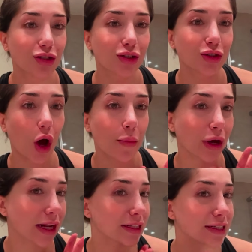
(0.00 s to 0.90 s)
So I'm
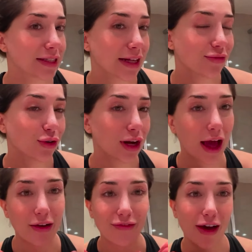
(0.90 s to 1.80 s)
gonna let it set for
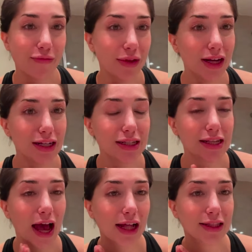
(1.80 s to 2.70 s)
like 5 minutes,
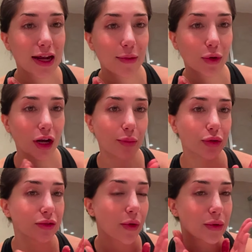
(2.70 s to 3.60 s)
and then I'm gonna
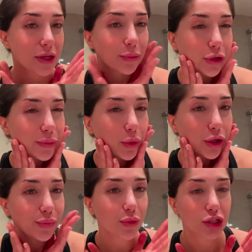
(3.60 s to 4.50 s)
put maybe some cream
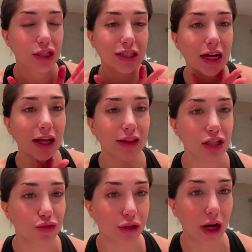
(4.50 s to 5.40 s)
on, or just stay like
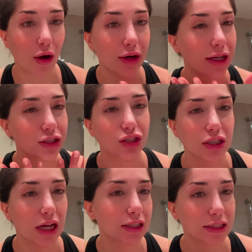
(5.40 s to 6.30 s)
this for now and like
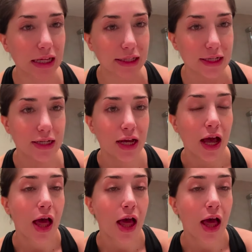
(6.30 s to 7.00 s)
just let it set in.